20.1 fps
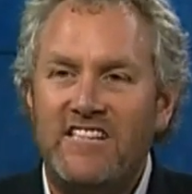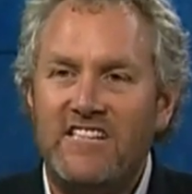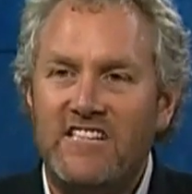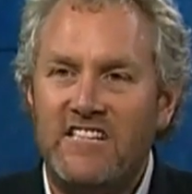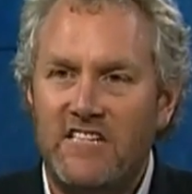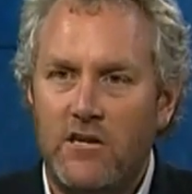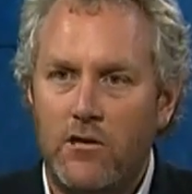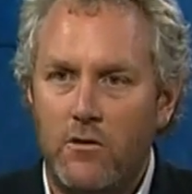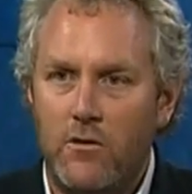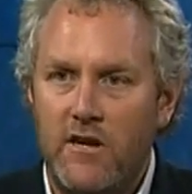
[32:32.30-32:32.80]

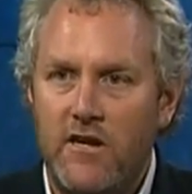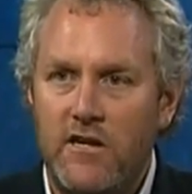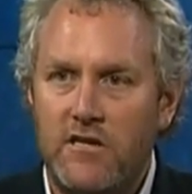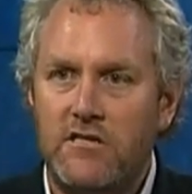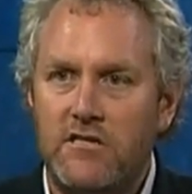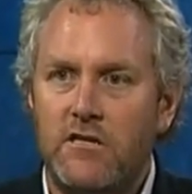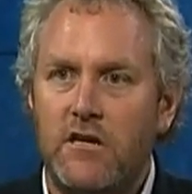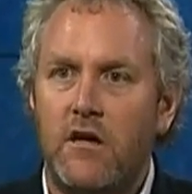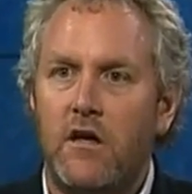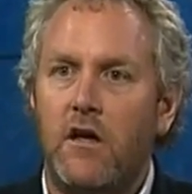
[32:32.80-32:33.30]

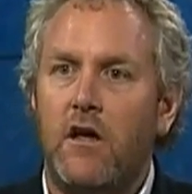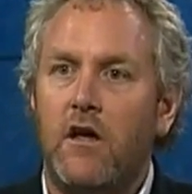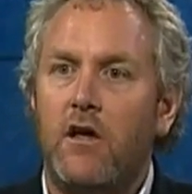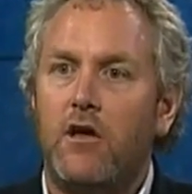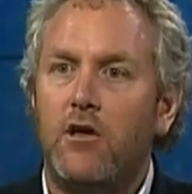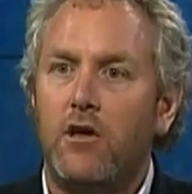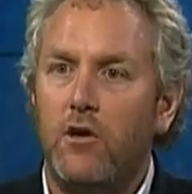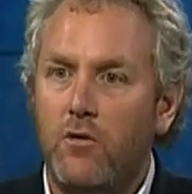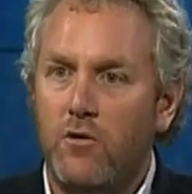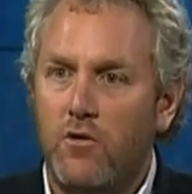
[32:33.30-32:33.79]
serious
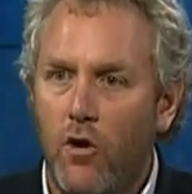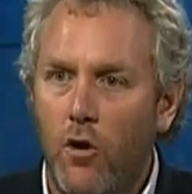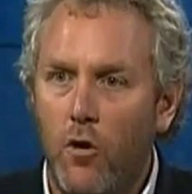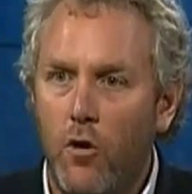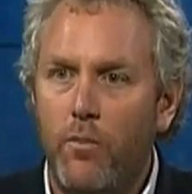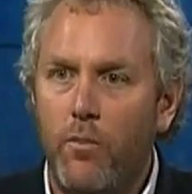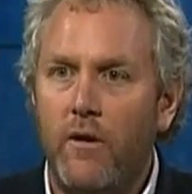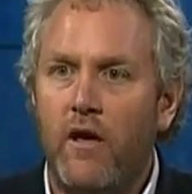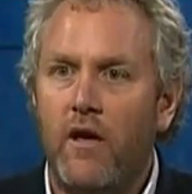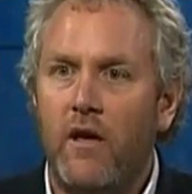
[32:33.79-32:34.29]

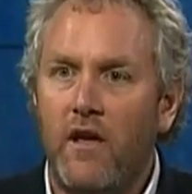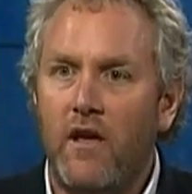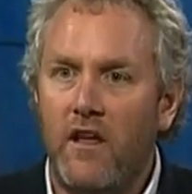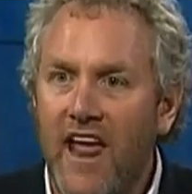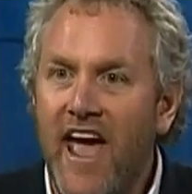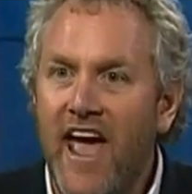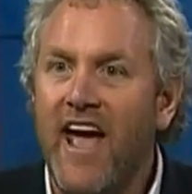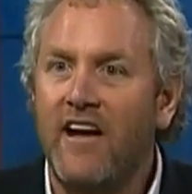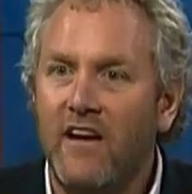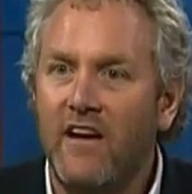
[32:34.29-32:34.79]
utopia,
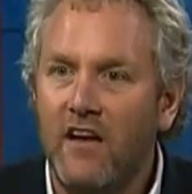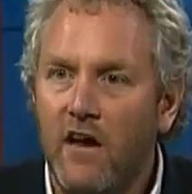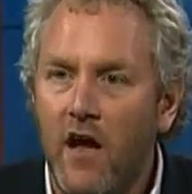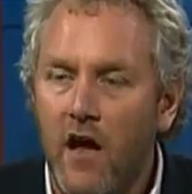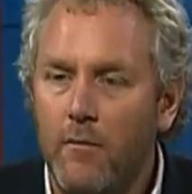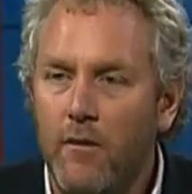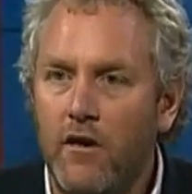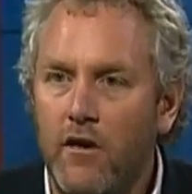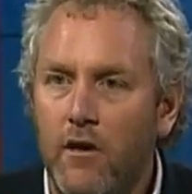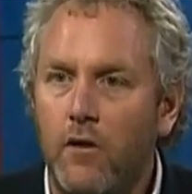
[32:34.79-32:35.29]
an
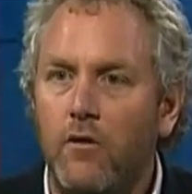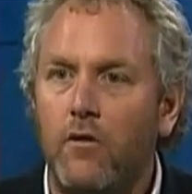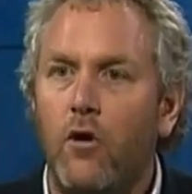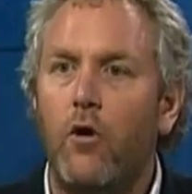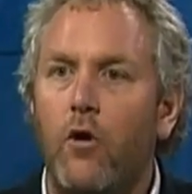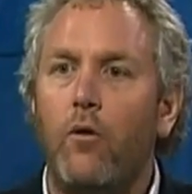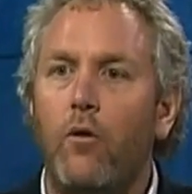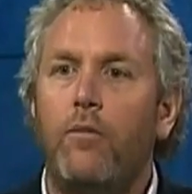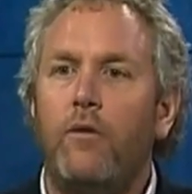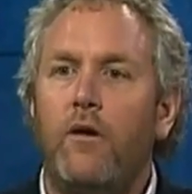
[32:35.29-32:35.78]
economic
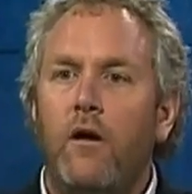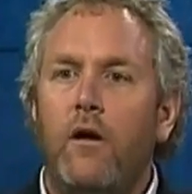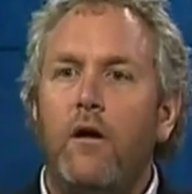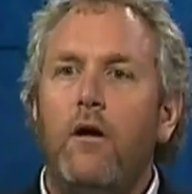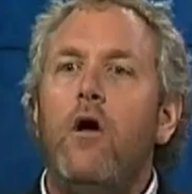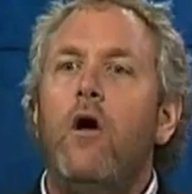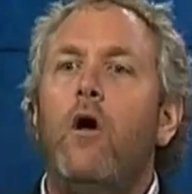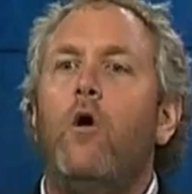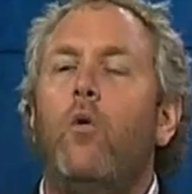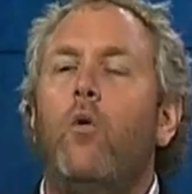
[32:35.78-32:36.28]

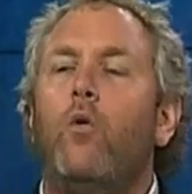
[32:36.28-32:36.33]
utopia,